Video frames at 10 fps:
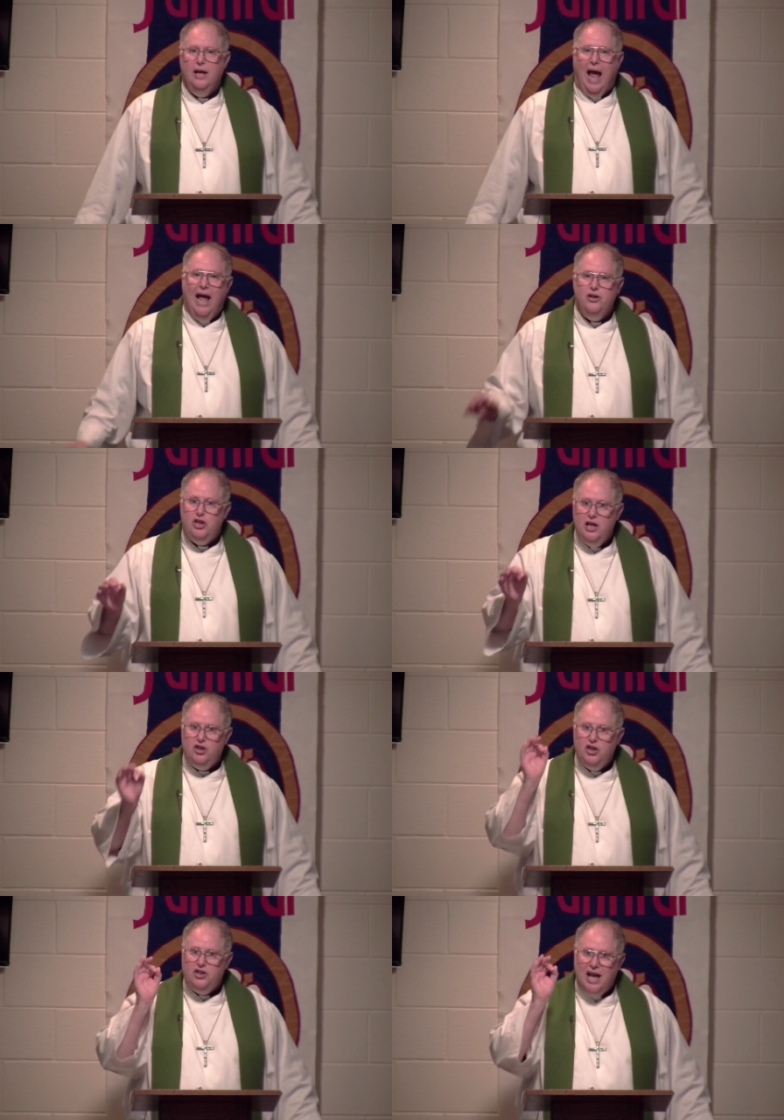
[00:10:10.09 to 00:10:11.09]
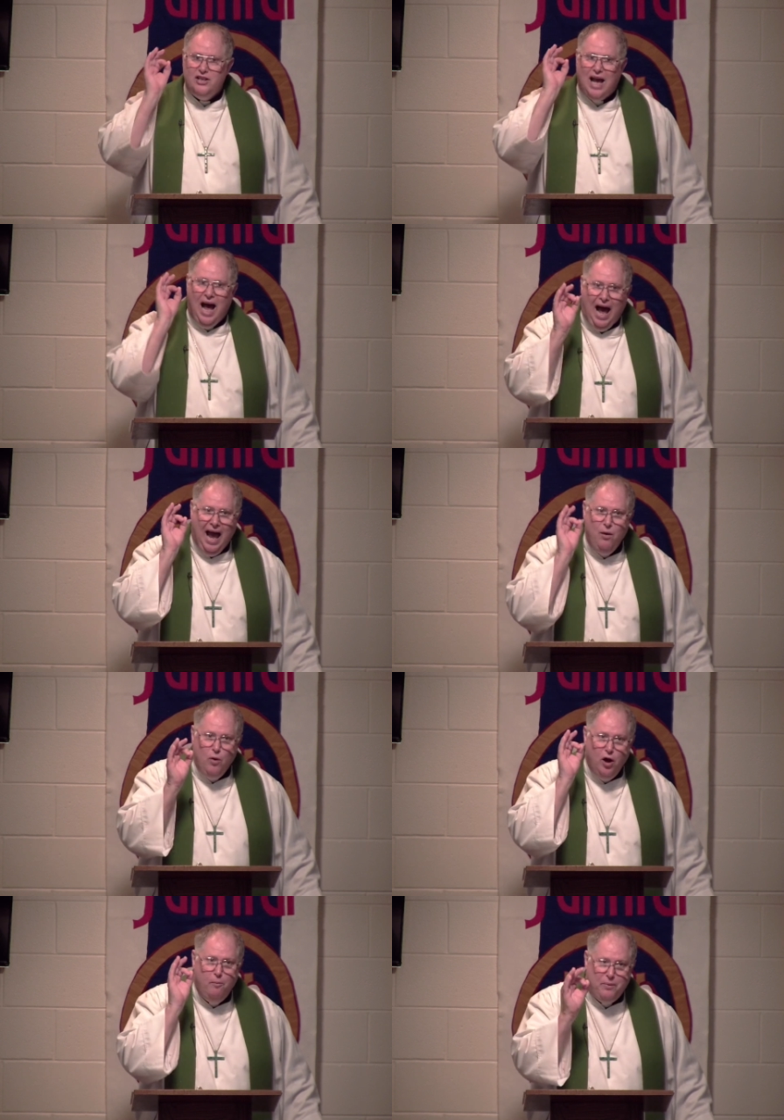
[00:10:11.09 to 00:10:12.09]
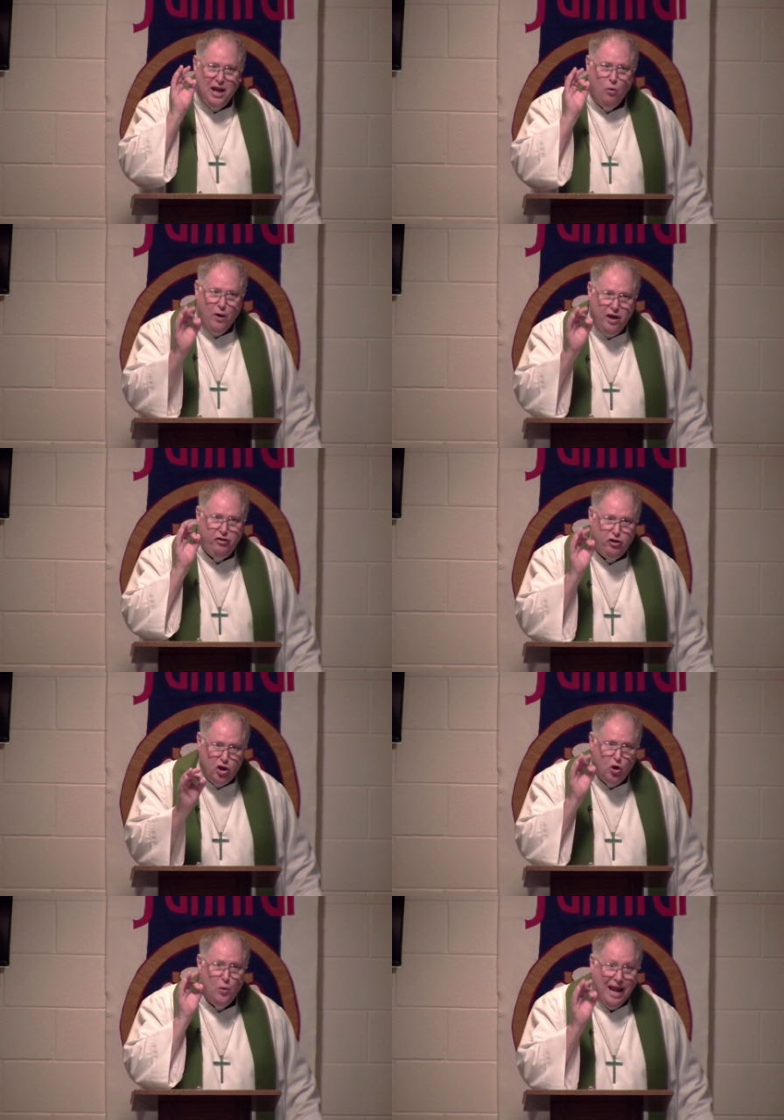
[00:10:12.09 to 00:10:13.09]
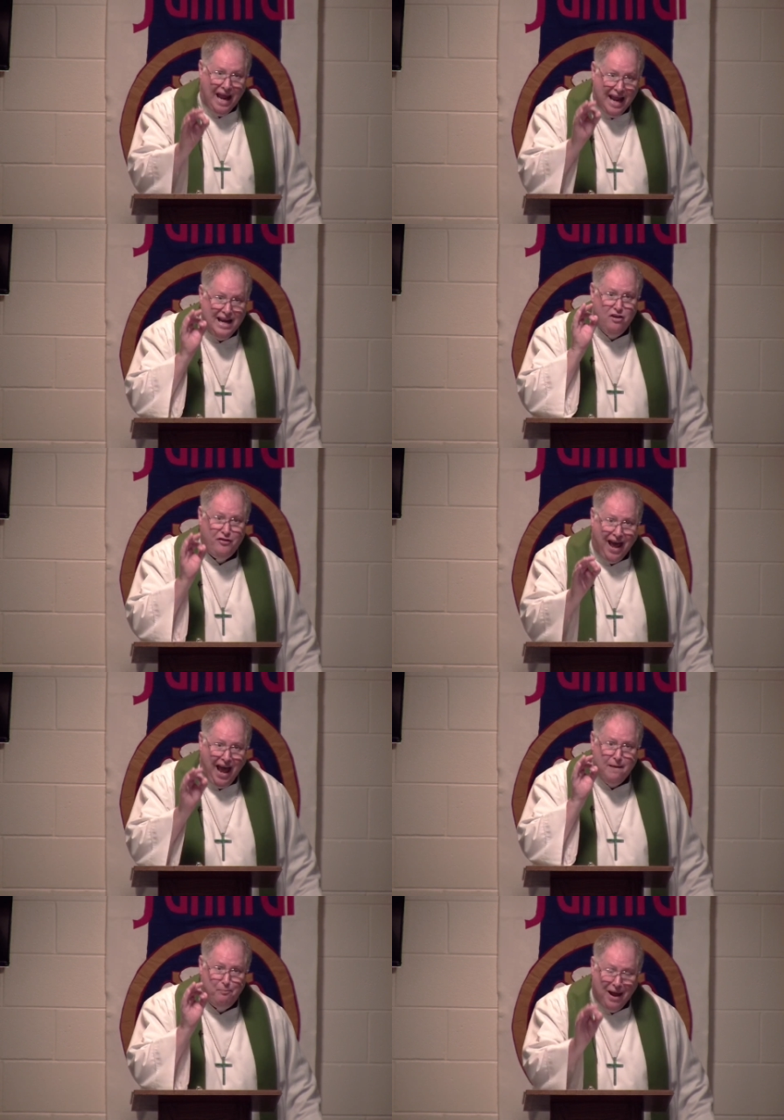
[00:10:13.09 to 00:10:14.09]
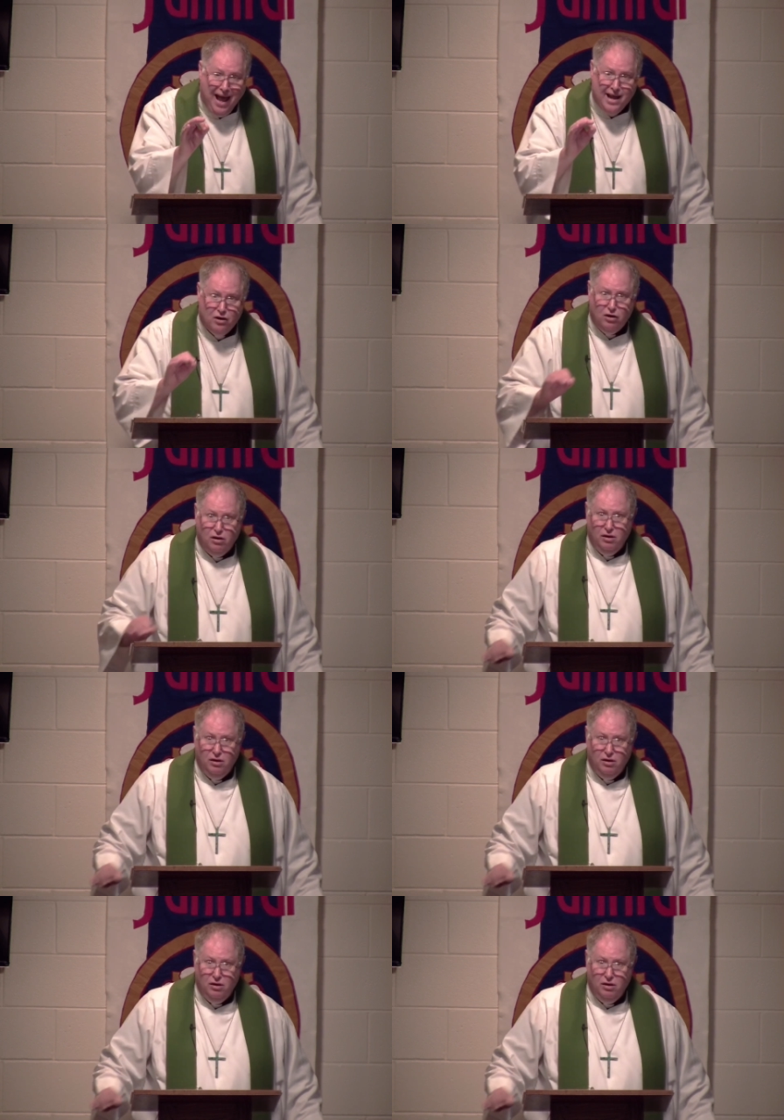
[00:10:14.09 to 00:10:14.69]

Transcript: And Jesus says, I will be with you in that battle.